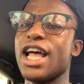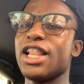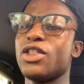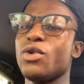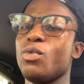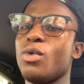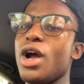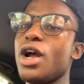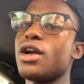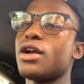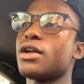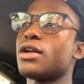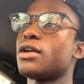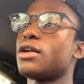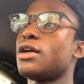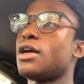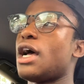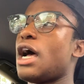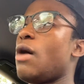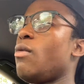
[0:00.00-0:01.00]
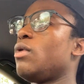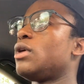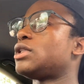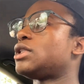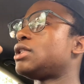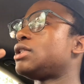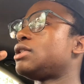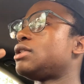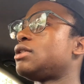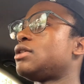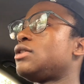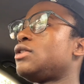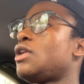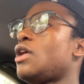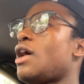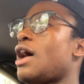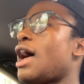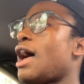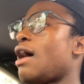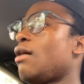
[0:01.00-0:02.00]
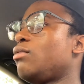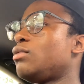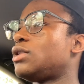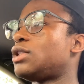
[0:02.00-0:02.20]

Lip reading: to work. I wasn't, I was